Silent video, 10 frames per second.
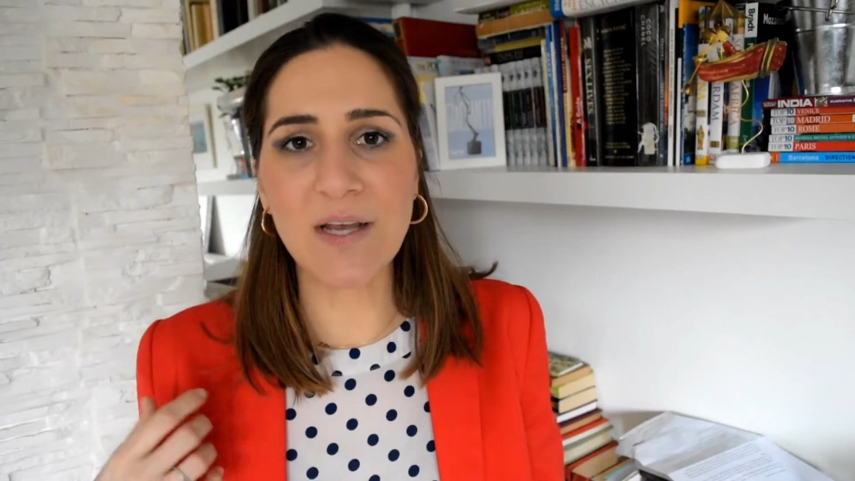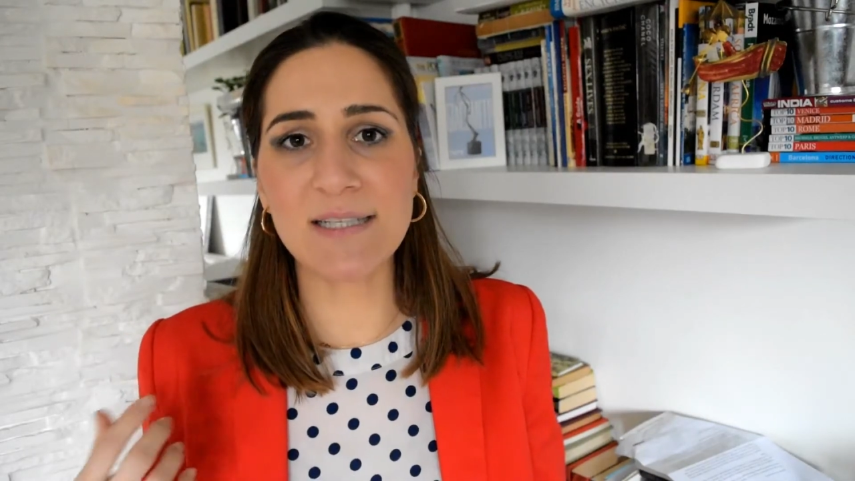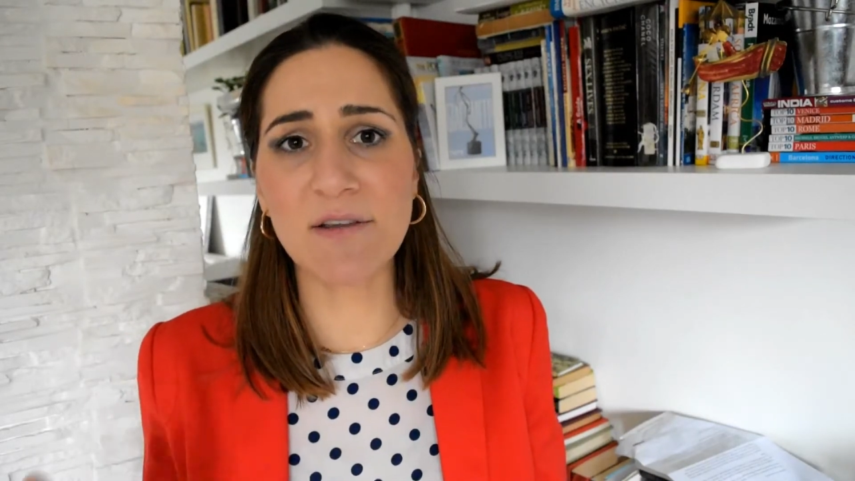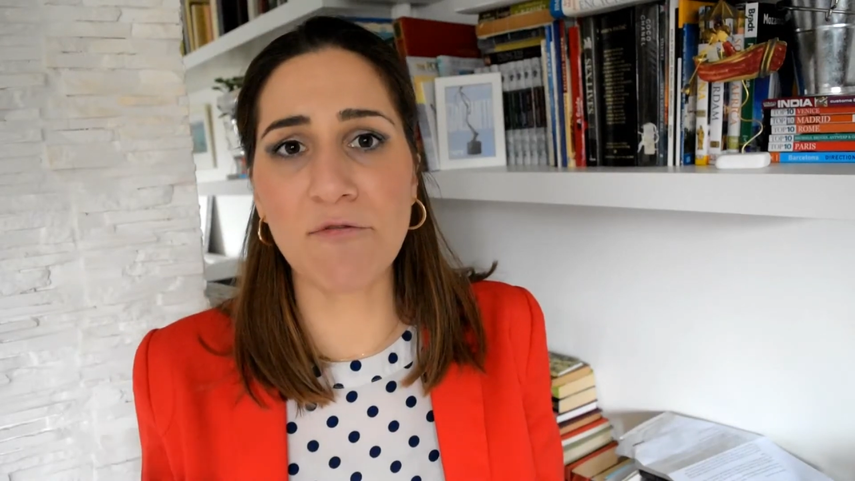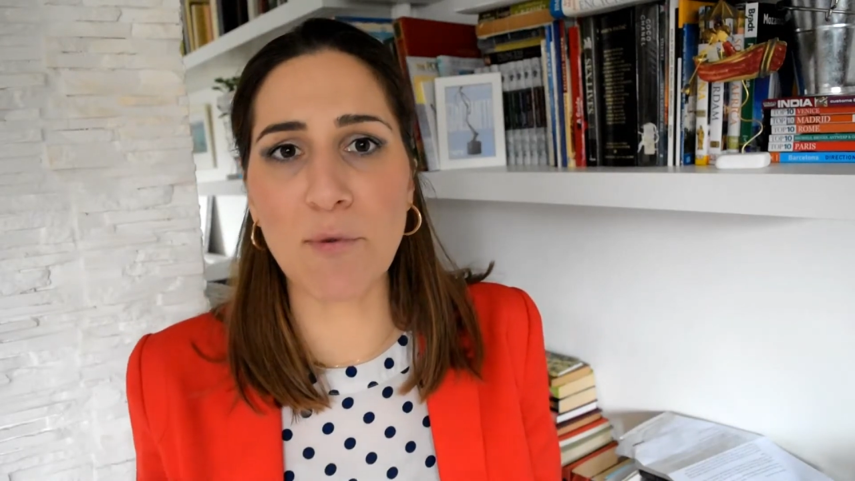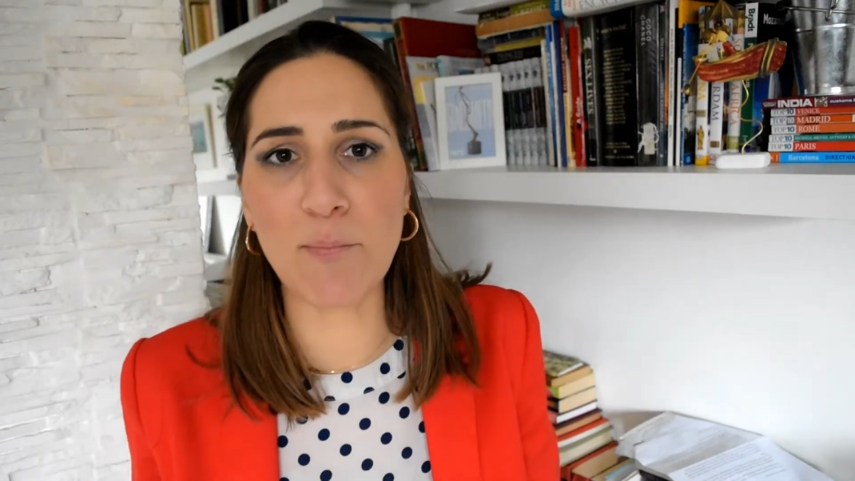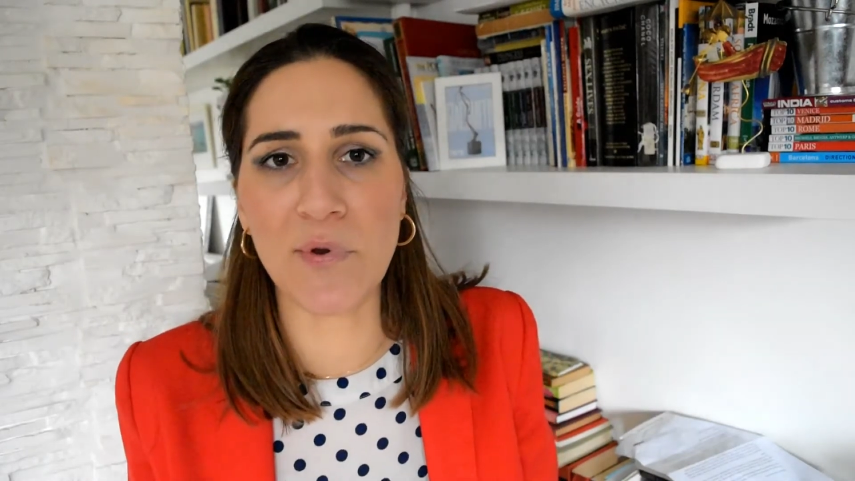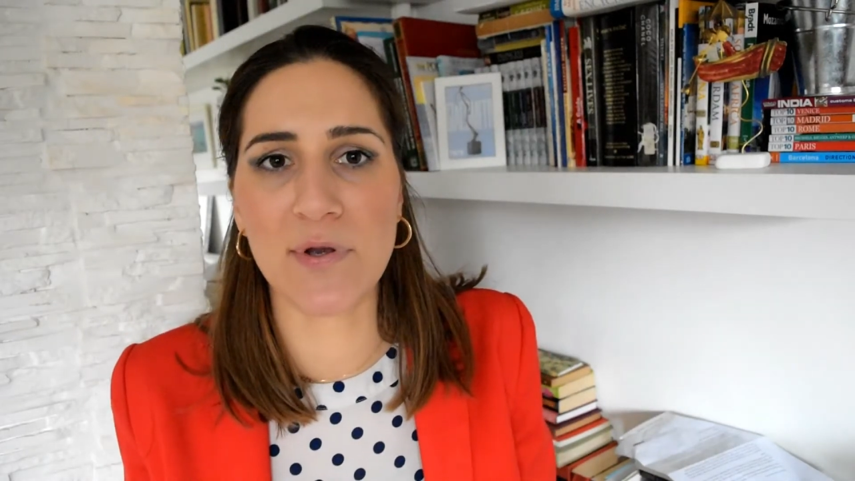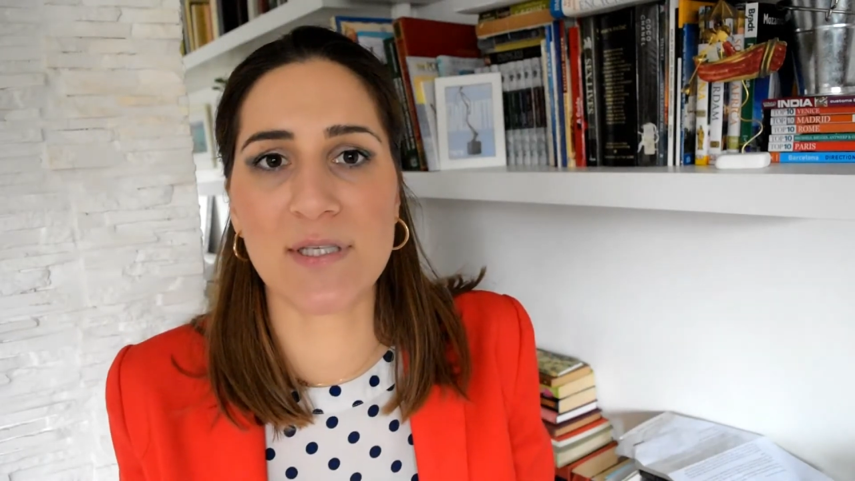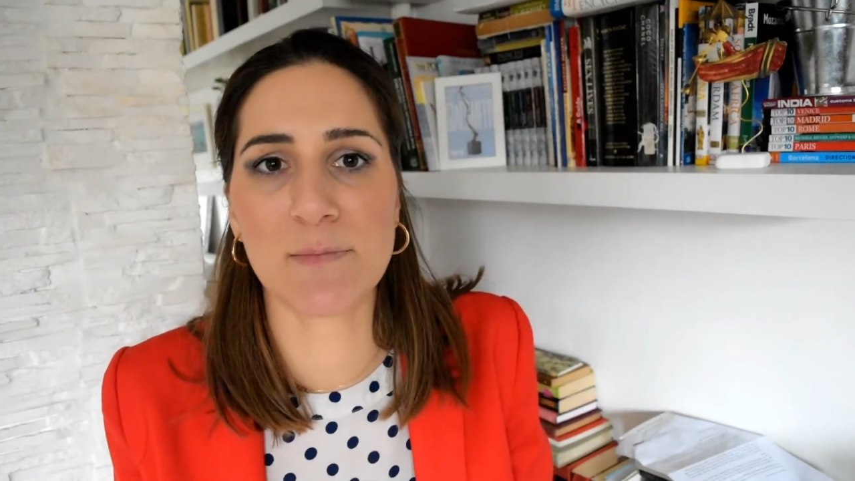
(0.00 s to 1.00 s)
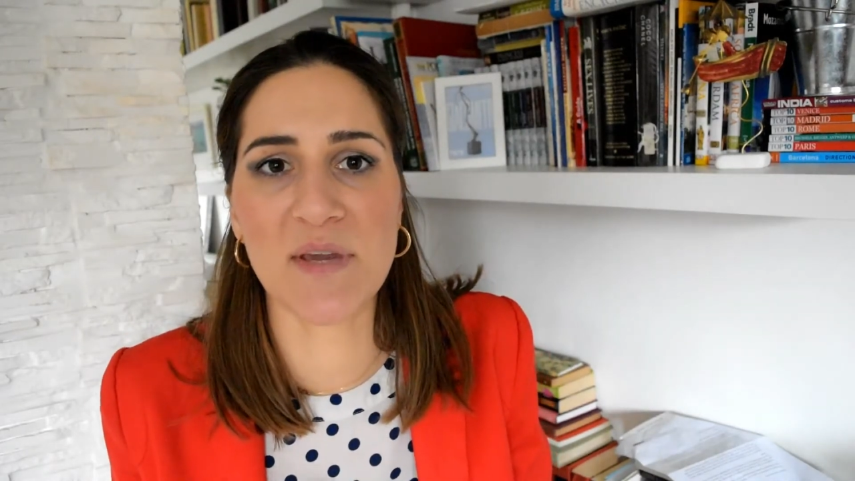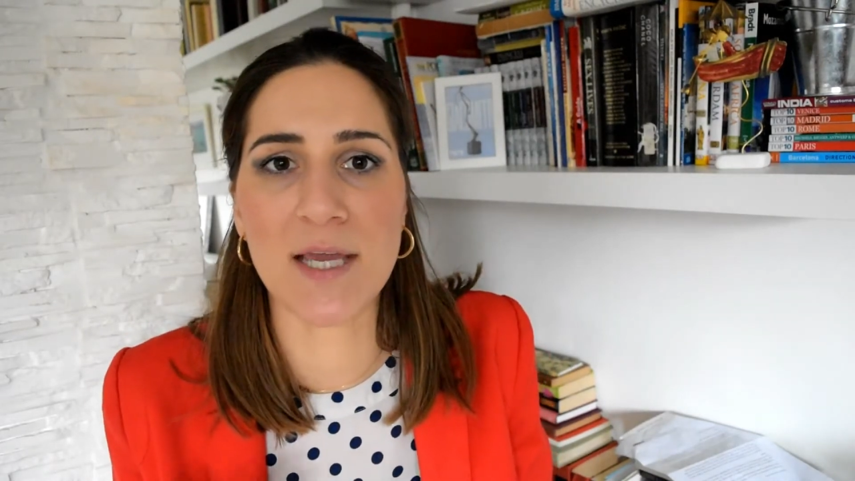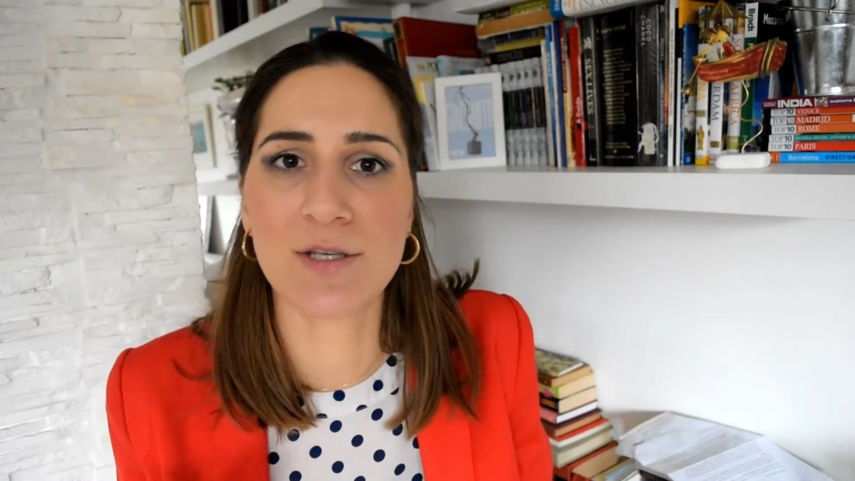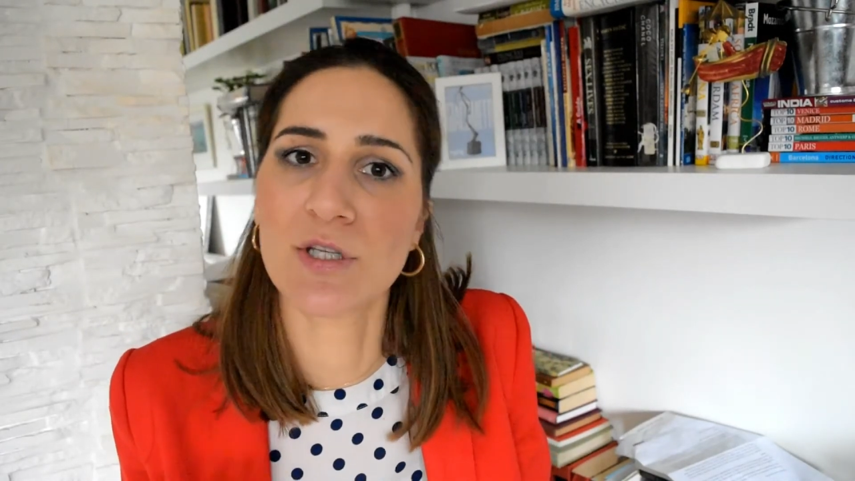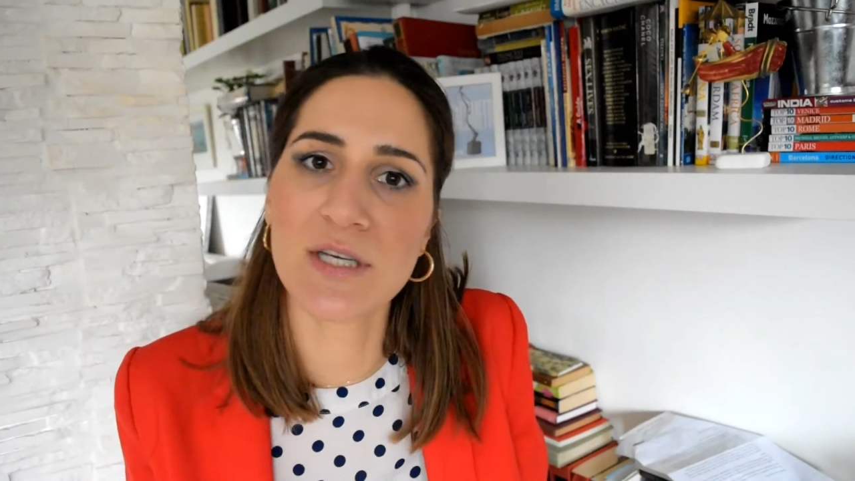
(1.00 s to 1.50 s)
different books,
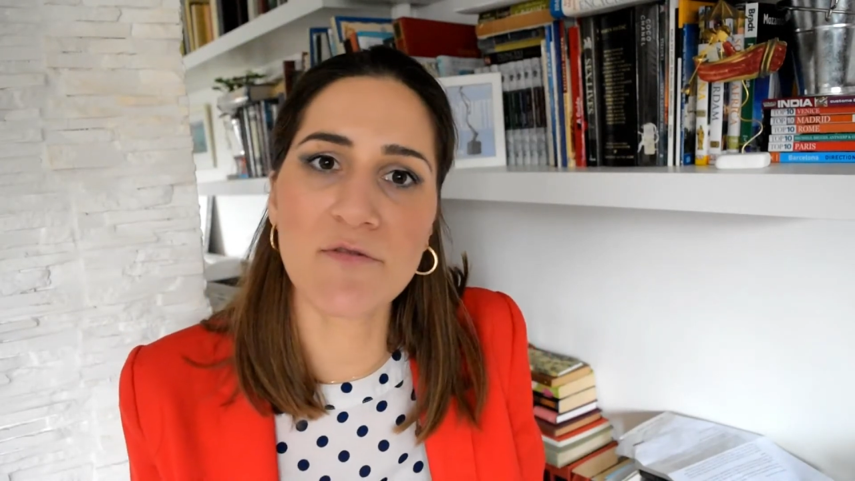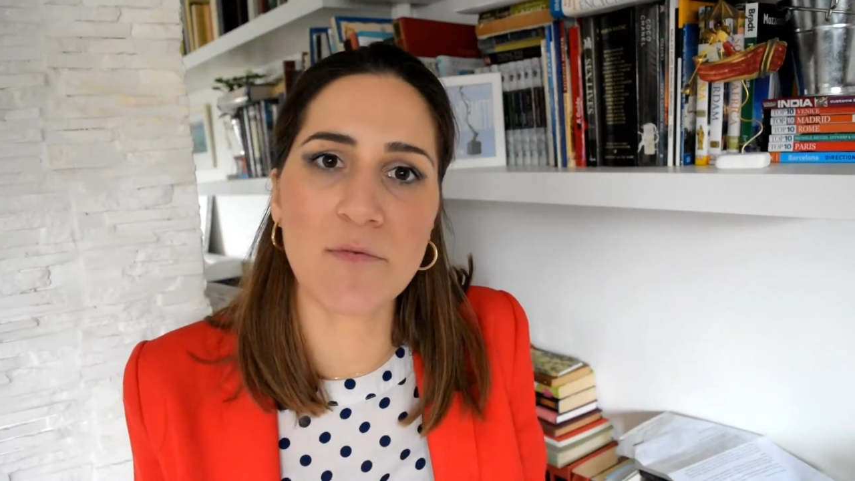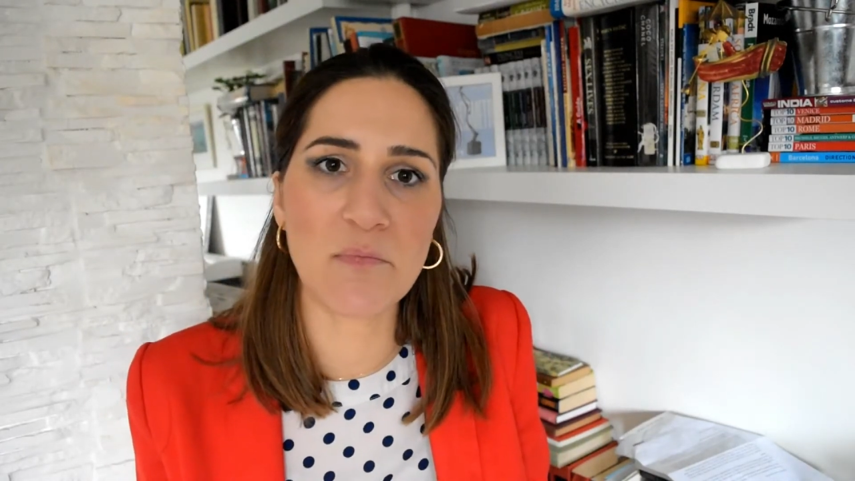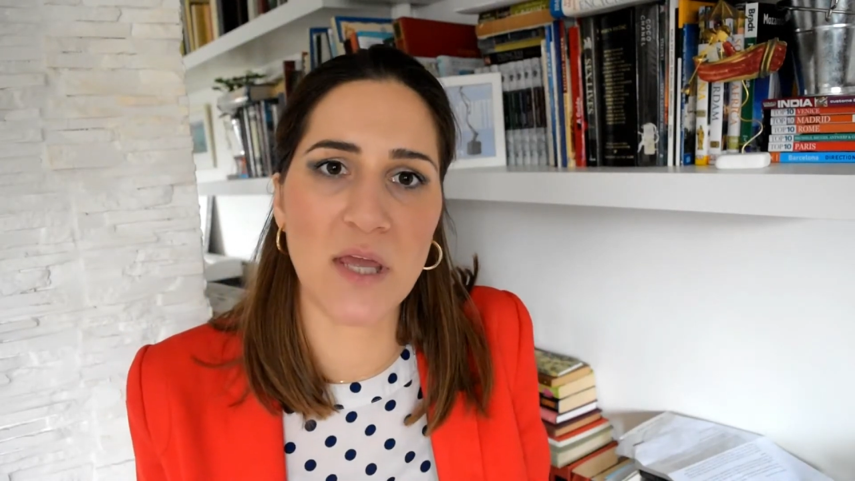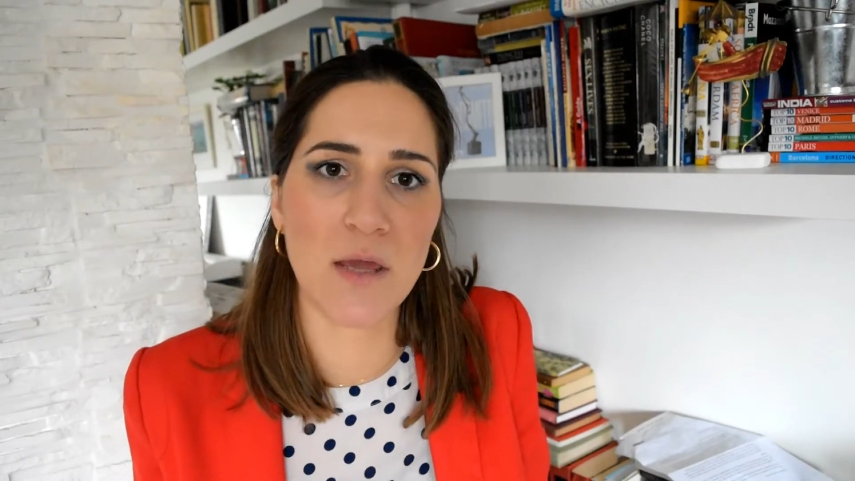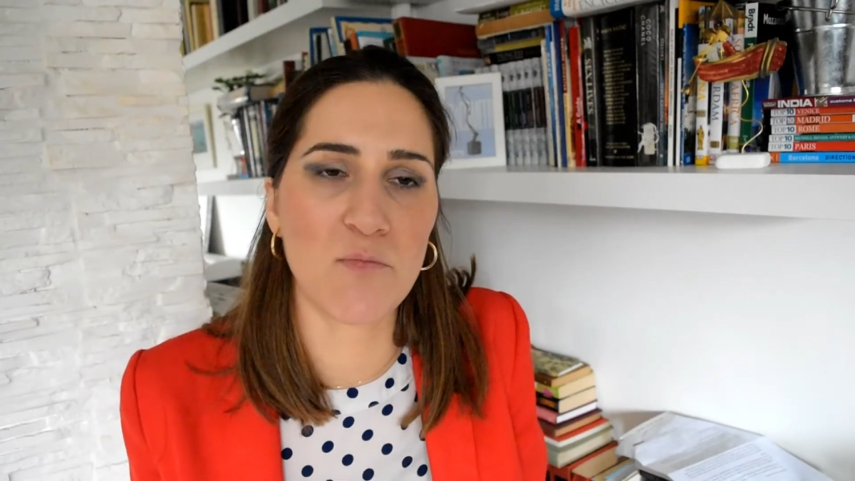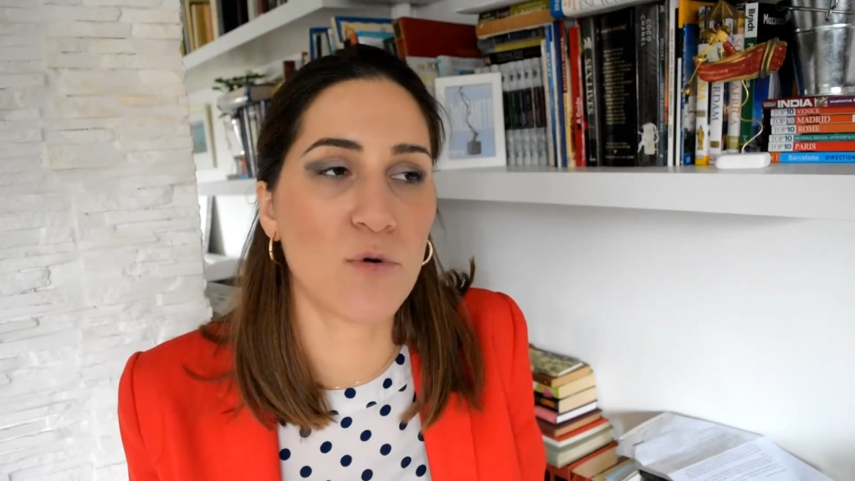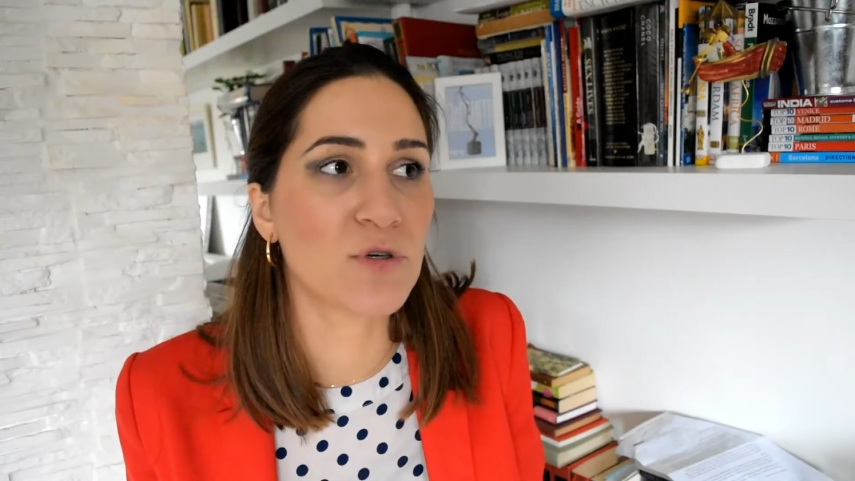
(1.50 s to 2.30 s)
speaking to different people,